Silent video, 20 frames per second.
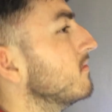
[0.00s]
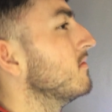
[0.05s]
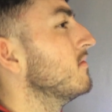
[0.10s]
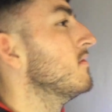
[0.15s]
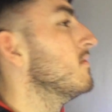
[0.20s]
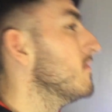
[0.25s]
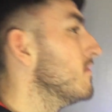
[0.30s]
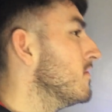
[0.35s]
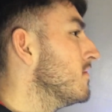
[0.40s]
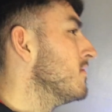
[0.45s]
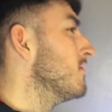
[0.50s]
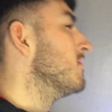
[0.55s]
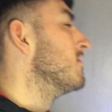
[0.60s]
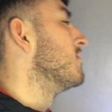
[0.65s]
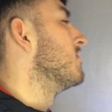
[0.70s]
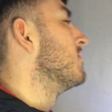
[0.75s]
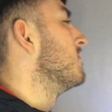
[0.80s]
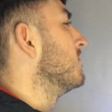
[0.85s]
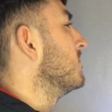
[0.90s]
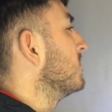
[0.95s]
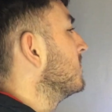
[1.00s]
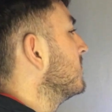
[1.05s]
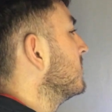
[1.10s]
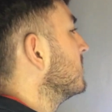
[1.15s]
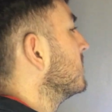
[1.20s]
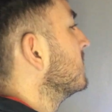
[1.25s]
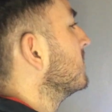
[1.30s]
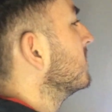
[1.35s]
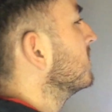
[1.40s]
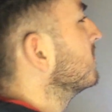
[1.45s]
can't understand why the
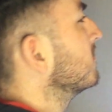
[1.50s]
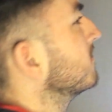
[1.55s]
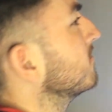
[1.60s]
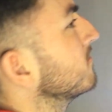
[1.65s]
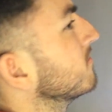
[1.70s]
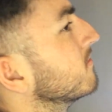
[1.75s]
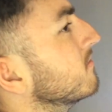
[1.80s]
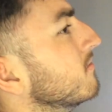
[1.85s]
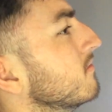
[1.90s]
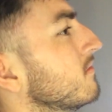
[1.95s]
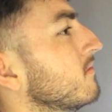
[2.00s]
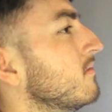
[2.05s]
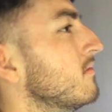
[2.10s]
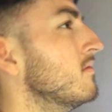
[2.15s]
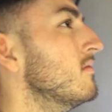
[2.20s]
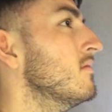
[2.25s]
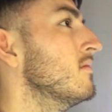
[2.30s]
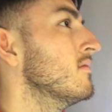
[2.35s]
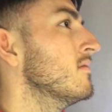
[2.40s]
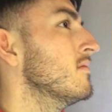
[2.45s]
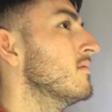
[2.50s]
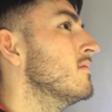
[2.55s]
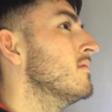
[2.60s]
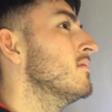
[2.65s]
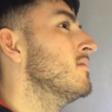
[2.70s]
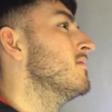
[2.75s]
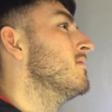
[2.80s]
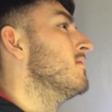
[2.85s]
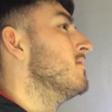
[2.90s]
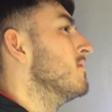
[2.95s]
voice is following him.
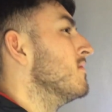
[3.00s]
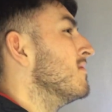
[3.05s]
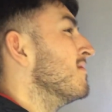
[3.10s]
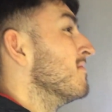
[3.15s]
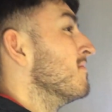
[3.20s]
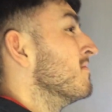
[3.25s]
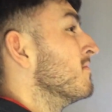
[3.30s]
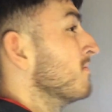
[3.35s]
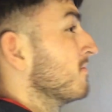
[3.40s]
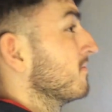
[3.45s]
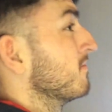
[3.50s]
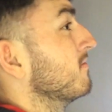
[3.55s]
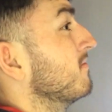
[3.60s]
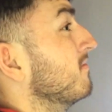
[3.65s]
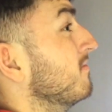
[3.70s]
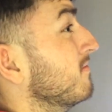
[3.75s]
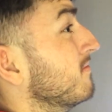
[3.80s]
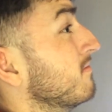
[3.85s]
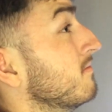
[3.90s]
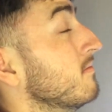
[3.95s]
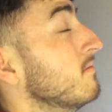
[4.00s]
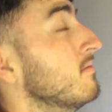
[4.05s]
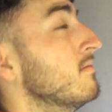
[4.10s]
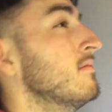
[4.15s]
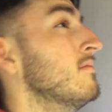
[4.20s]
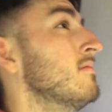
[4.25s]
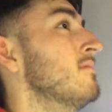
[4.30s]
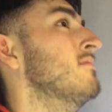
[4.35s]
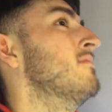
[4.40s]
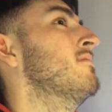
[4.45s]
Thinking the voice was a ghost was
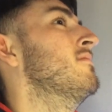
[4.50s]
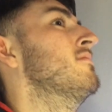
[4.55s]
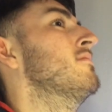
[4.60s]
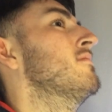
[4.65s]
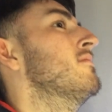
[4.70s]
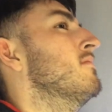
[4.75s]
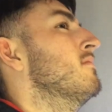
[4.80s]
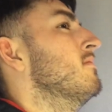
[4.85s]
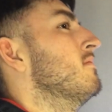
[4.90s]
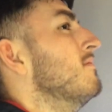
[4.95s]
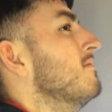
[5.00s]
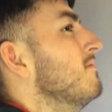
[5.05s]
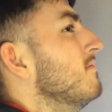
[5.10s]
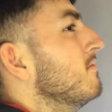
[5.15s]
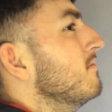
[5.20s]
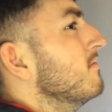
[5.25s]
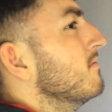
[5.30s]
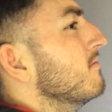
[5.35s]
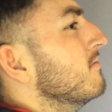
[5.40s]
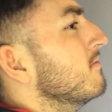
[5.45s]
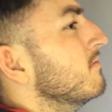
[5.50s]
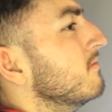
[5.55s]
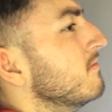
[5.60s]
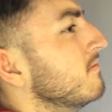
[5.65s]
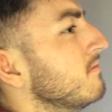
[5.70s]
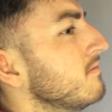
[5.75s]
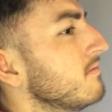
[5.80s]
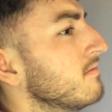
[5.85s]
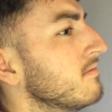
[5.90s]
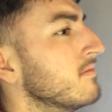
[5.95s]
just too scary, so he
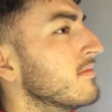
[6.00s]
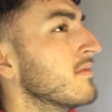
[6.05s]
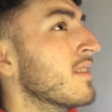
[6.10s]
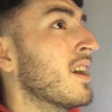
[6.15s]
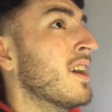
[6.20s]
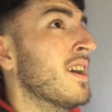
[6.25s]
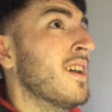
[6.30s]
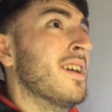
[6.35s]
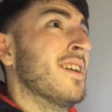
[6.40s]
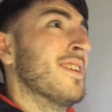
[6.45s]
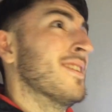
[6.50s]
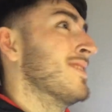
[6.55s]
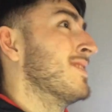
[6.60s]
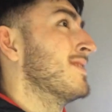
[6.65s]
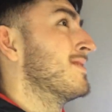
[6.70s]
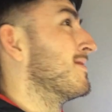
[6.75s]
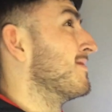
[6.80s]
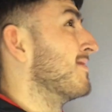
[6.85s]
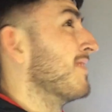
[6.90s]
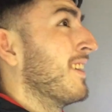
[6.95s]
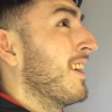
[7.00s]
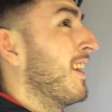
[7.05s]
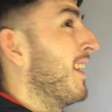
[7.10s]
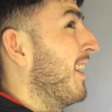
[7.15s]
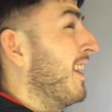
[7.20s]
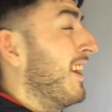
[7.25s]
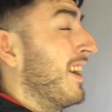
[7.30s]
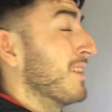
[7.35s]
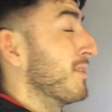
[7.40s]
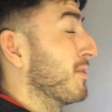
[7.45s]
thinks it's an angel.
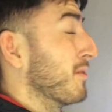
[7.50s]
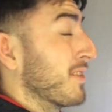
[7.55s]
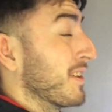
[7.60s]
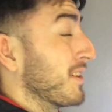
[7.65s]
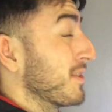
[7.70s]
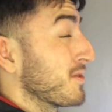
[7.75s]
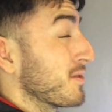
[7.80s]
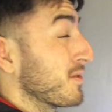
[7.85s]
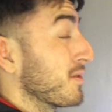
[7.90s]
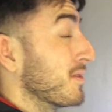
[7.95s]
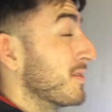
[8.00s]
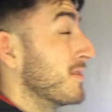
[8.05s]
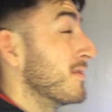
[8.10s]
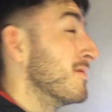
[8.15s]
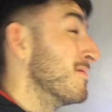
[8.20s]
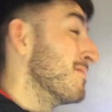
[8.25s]
I don't think so.